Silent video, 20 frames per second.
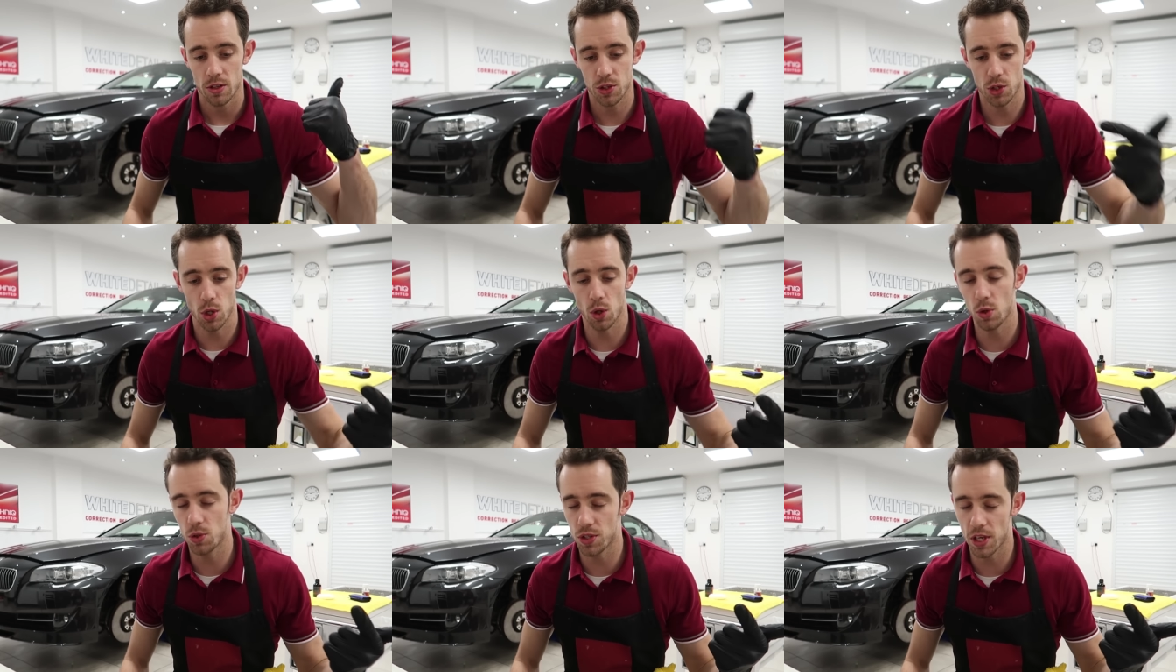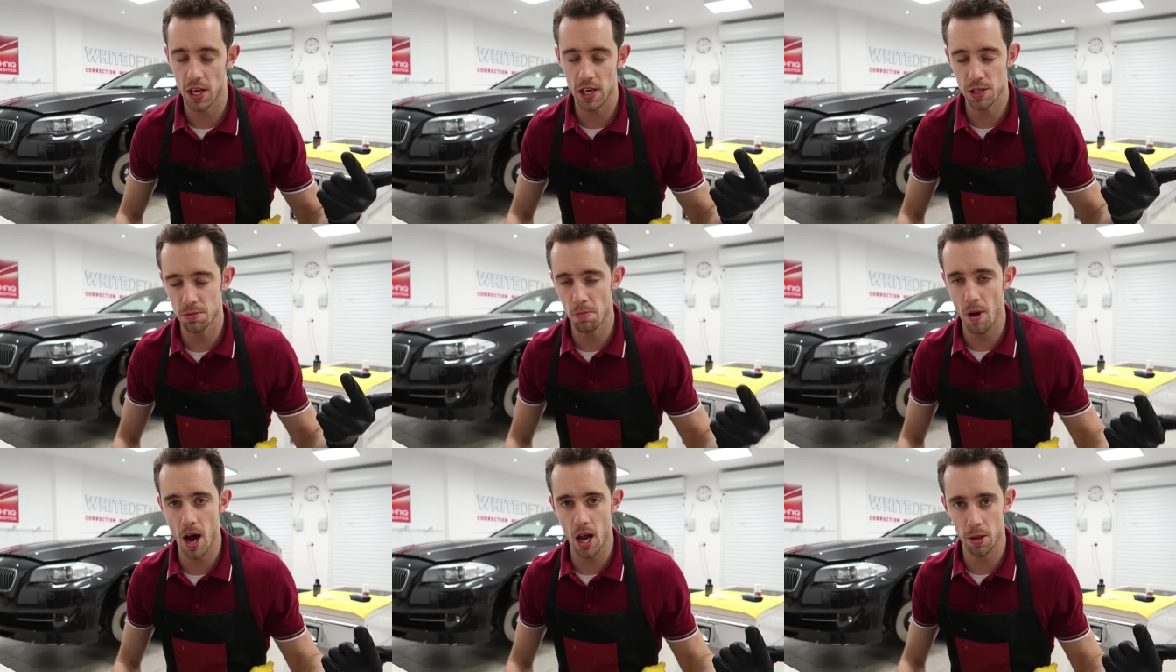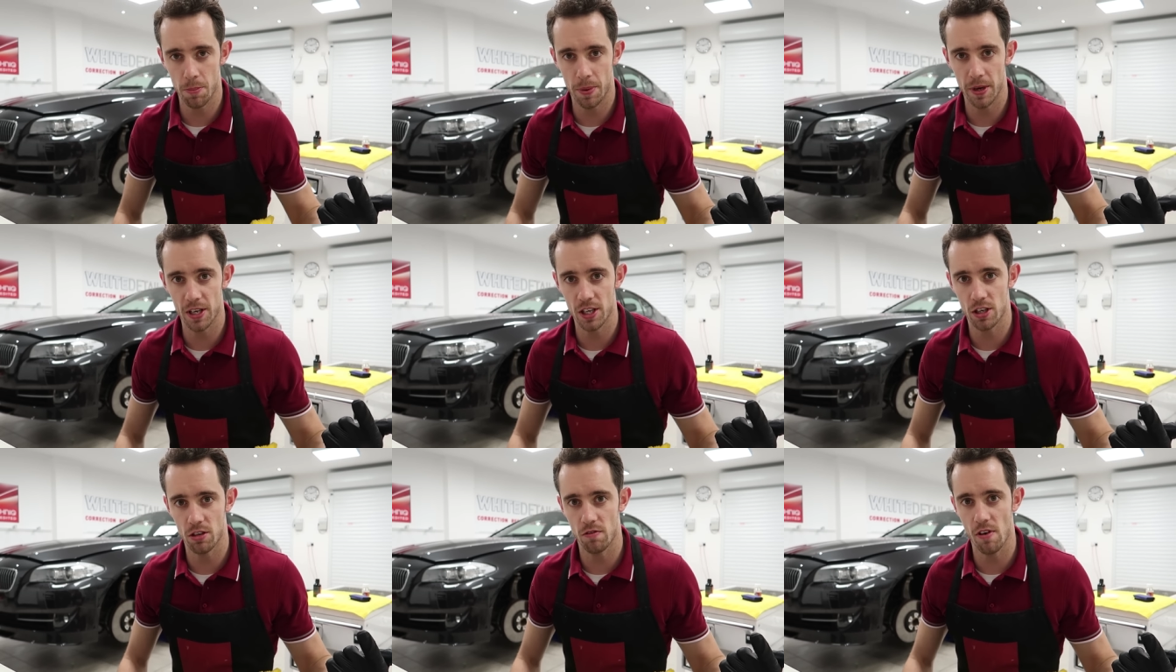Two stage minor
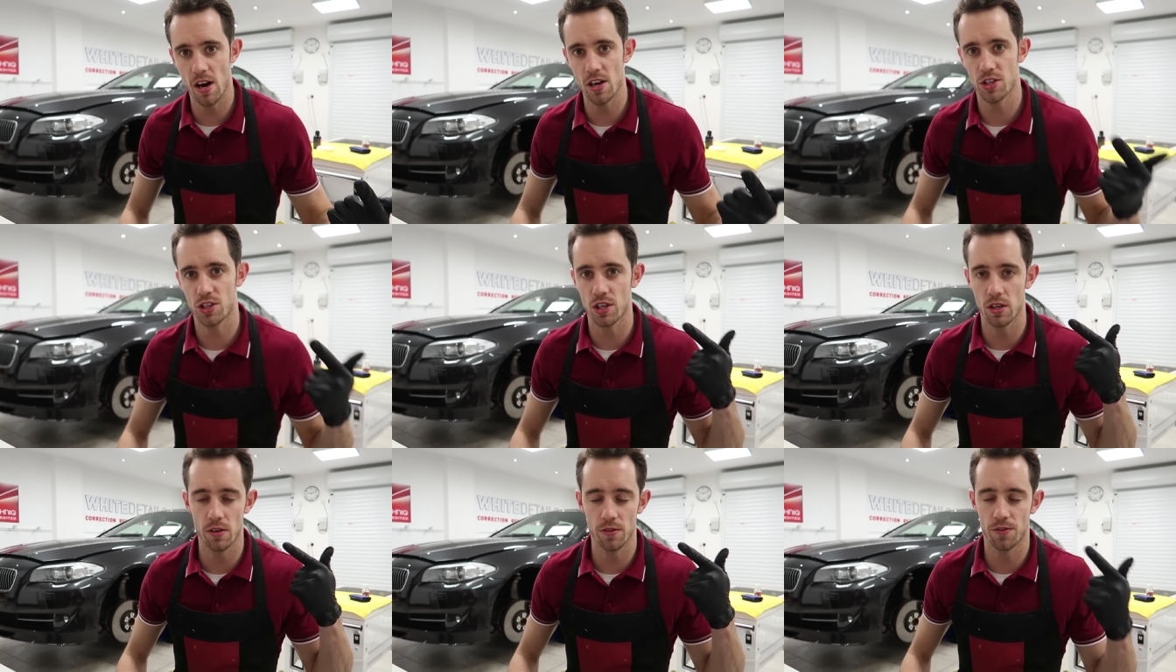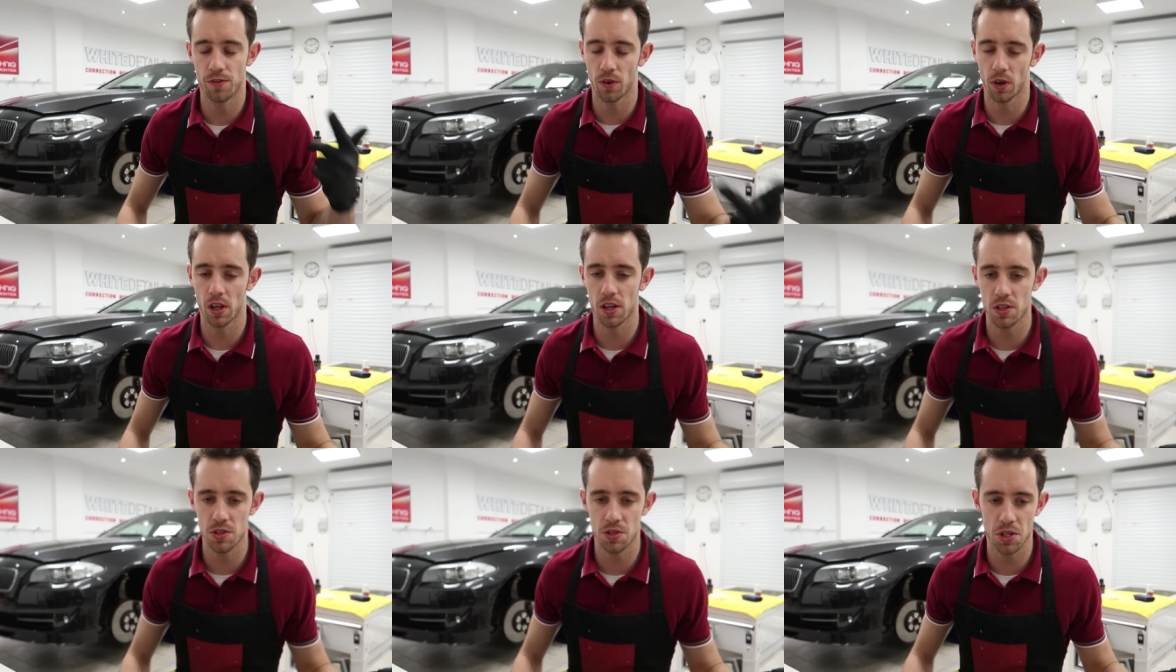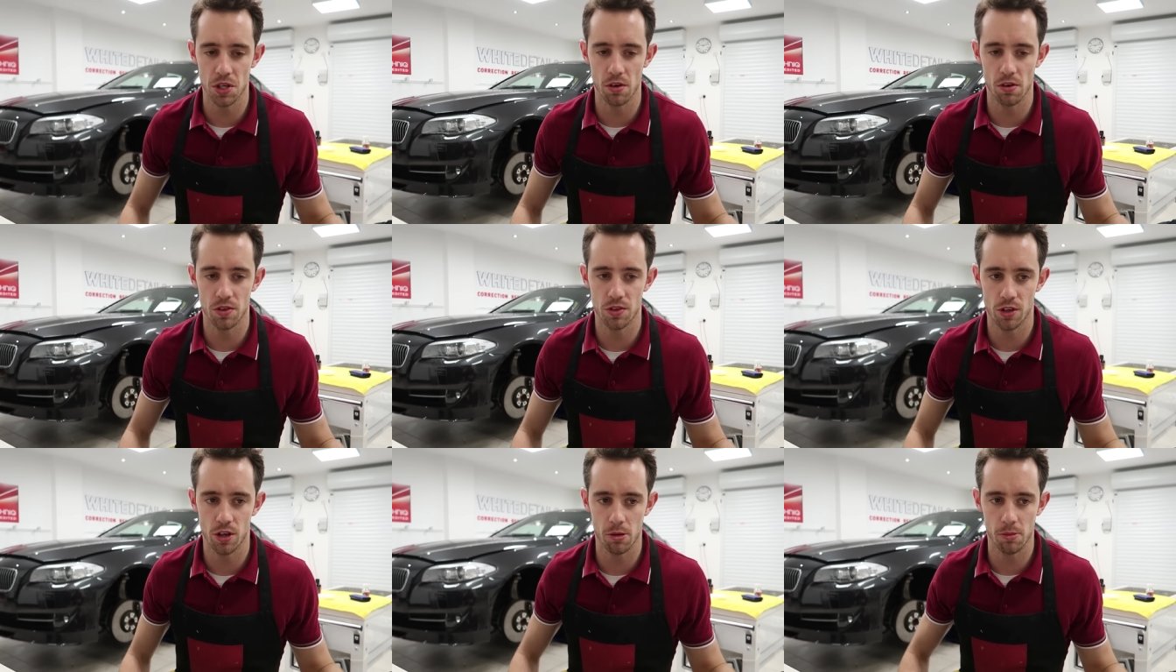paint correction, full
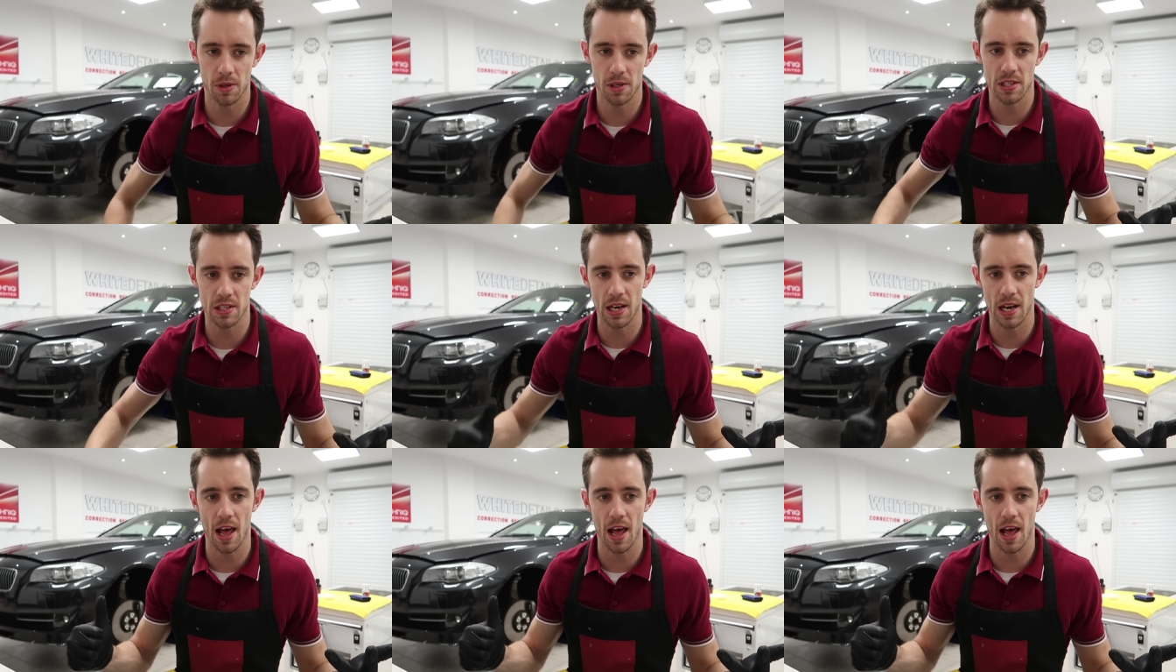interior treatments,